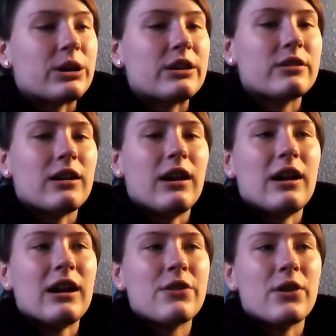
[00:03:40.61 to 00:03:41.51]
but
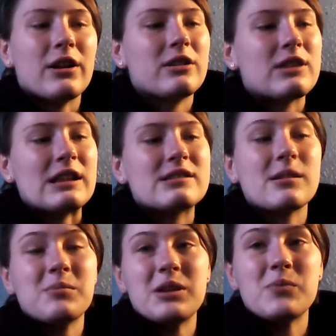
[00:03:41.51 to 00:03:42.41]
I thought that
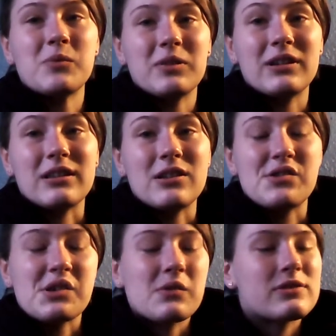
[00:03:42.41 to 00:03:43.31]
some people would get the
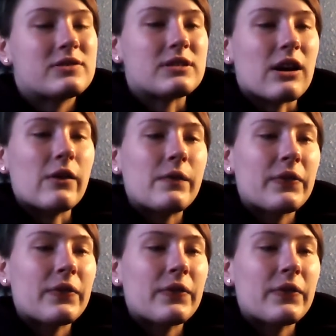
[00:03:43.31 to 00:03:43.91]
joke, so.